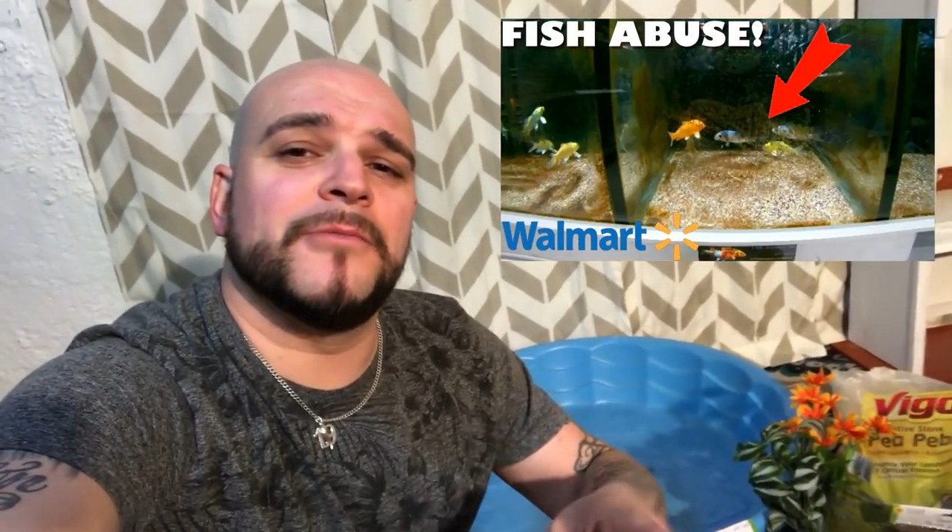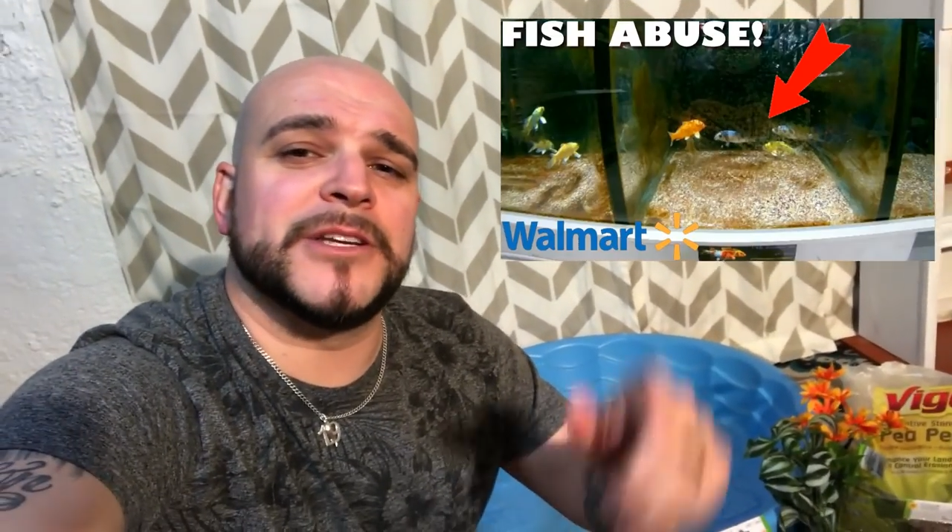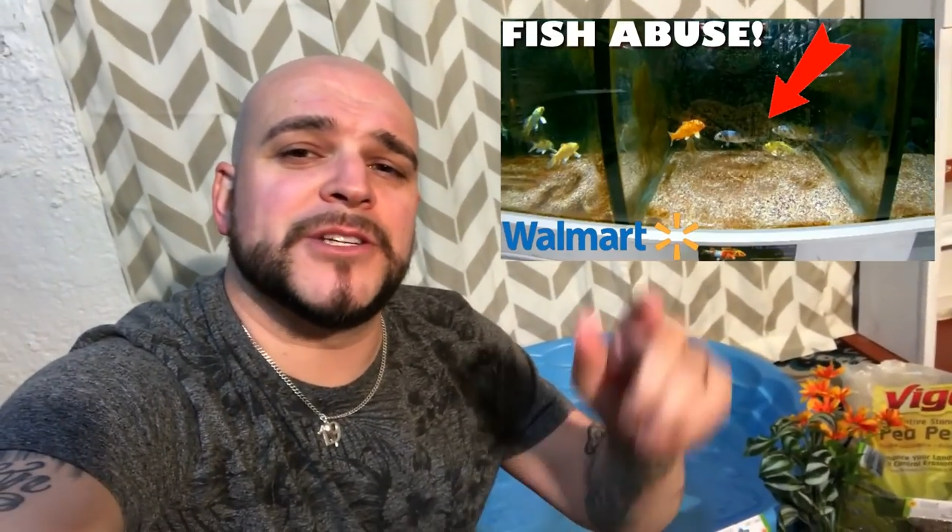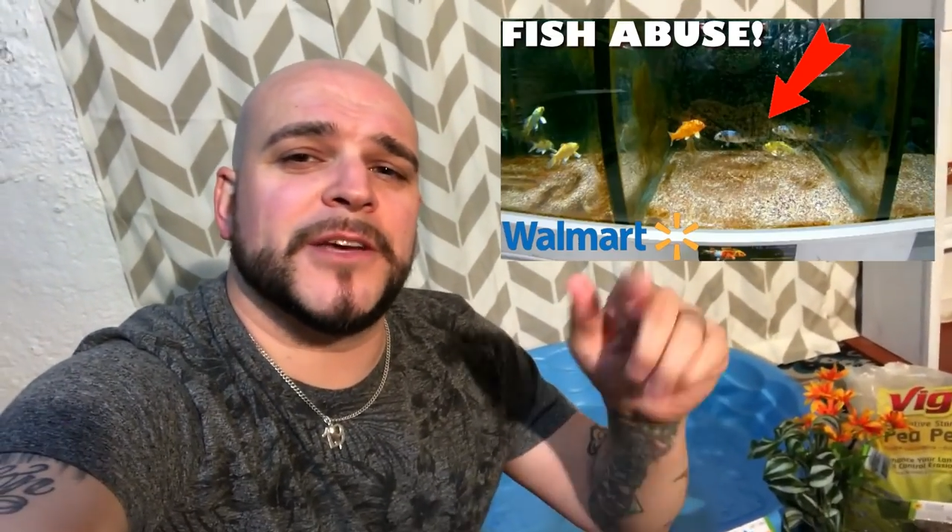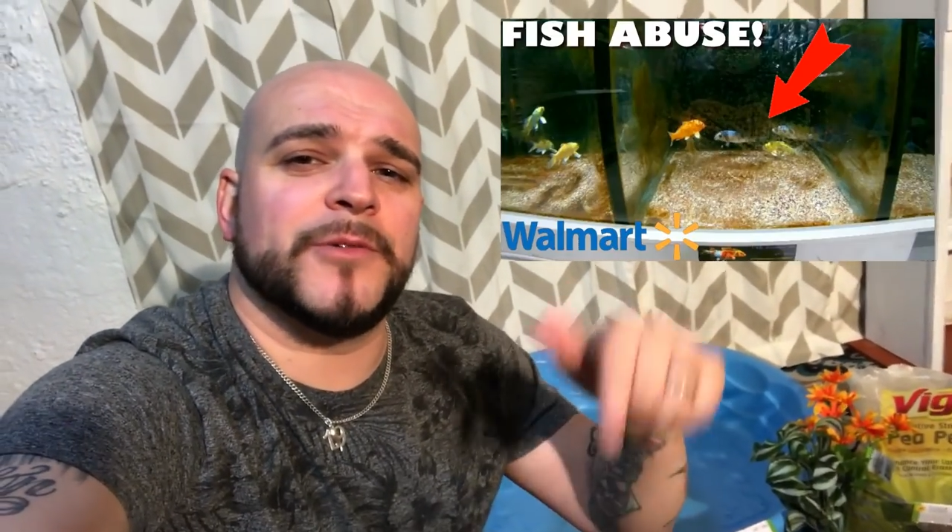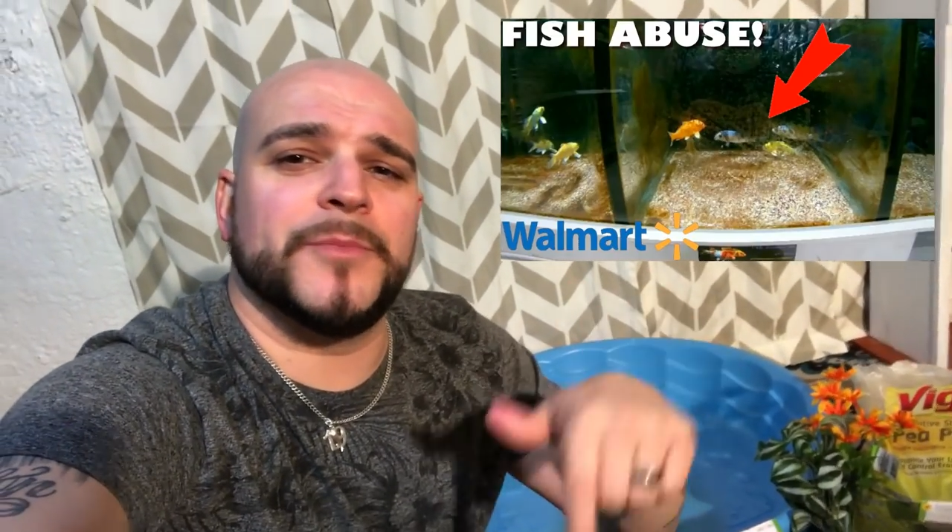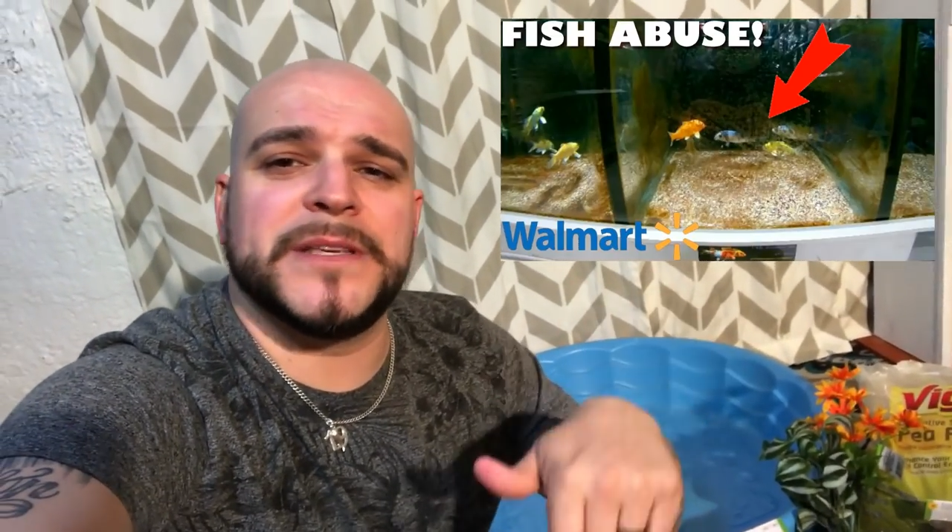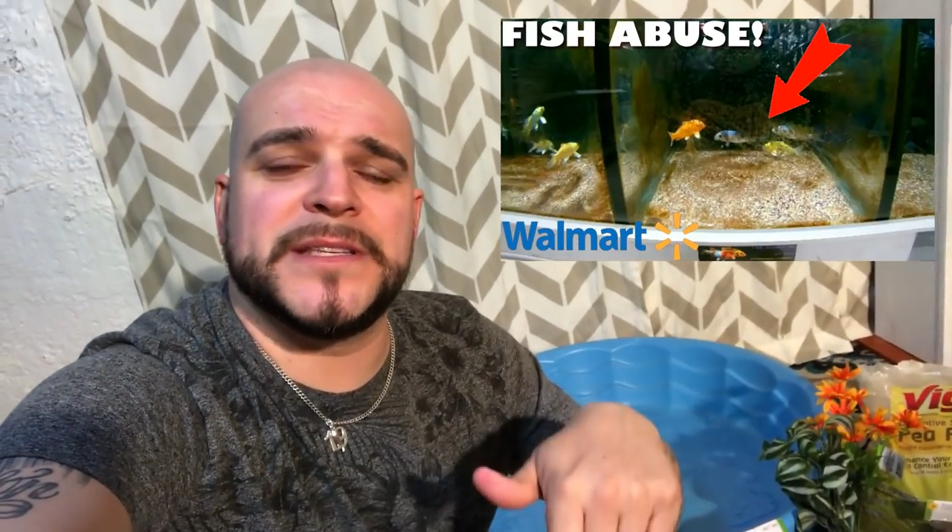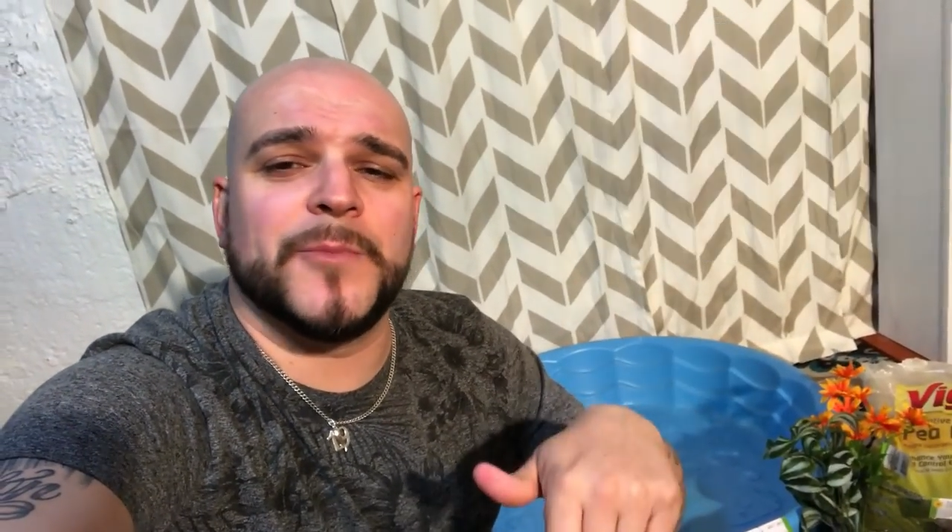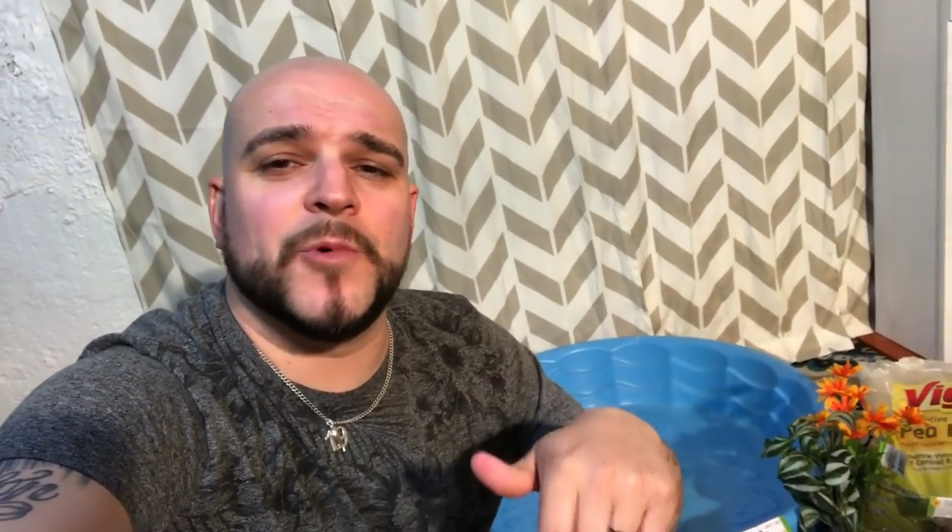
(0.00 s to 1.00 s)
which it will
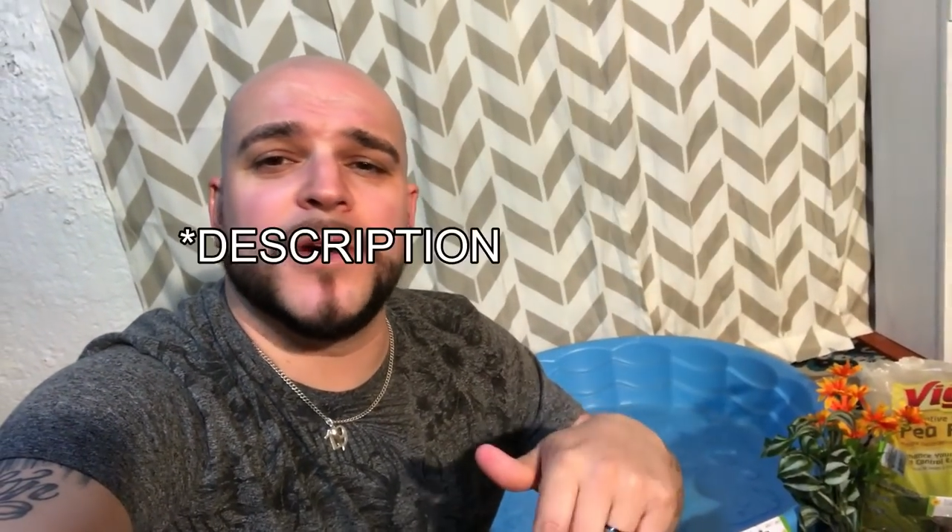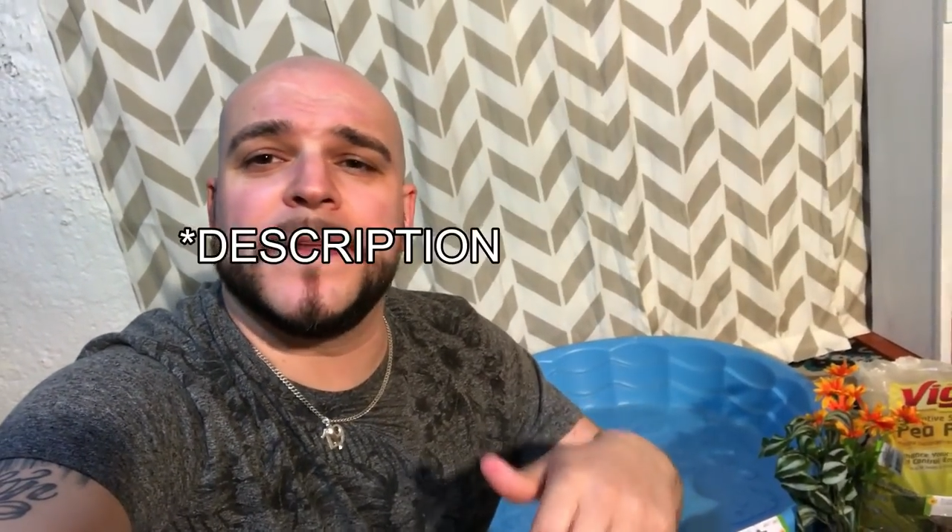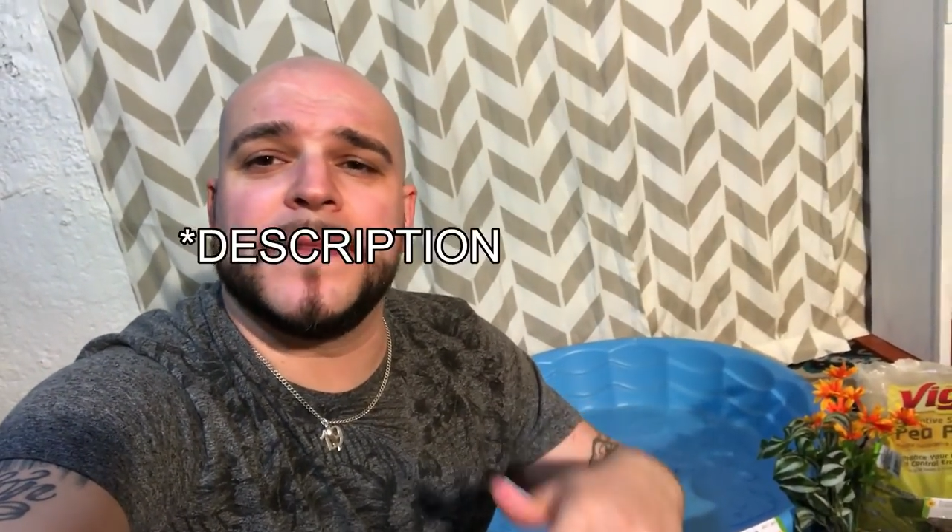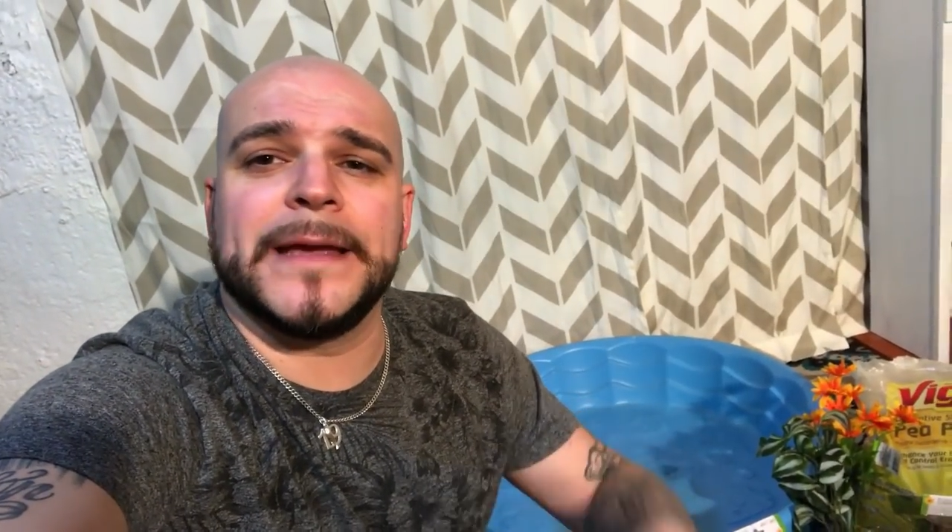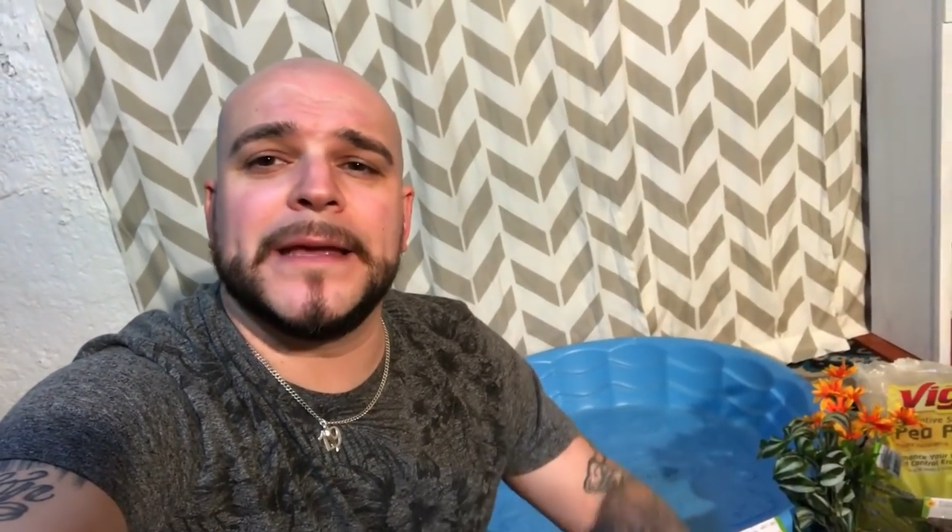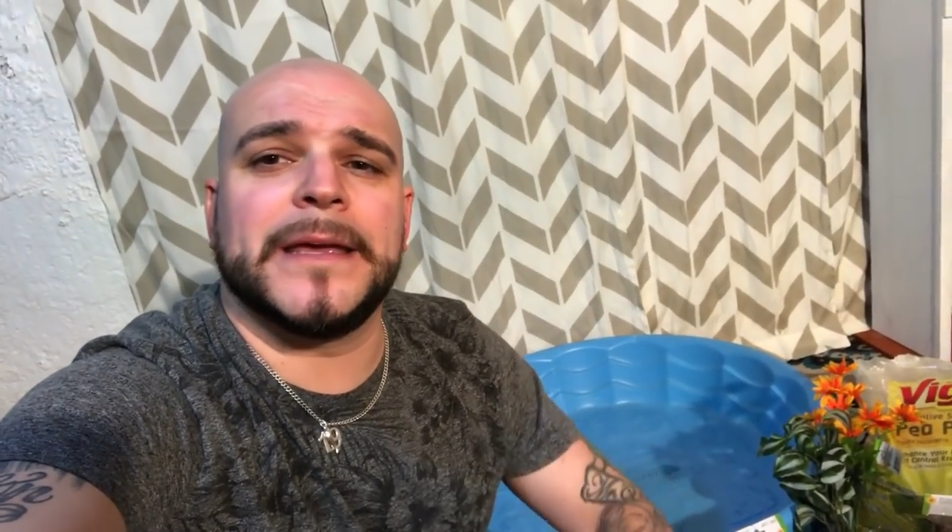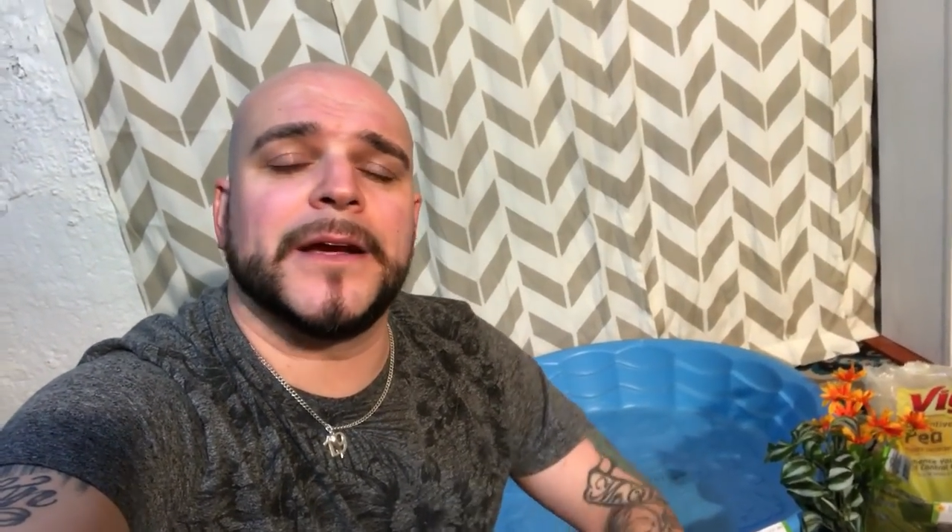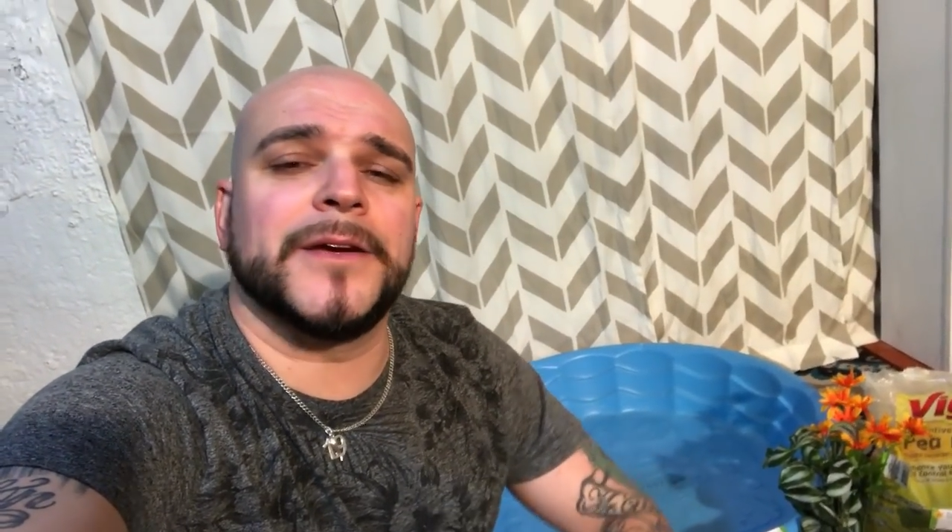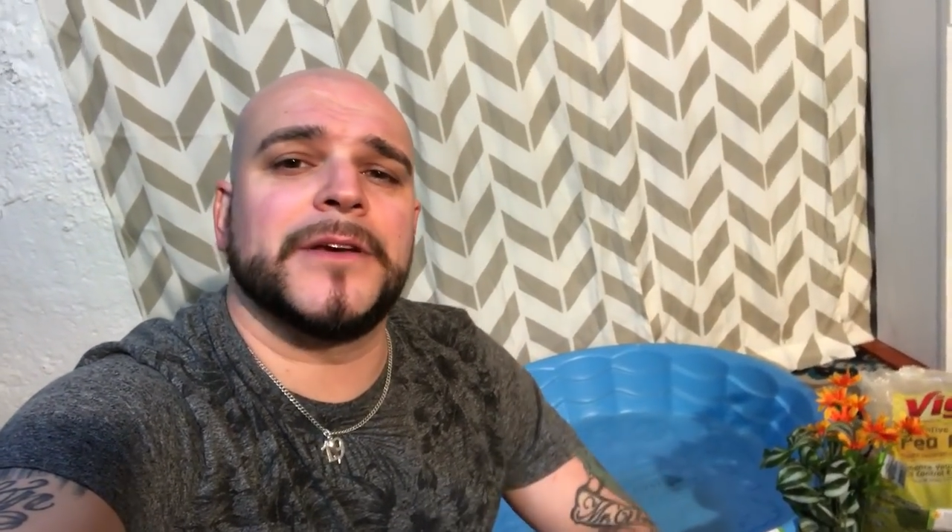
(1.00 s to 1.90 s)
be somewhere in the link here,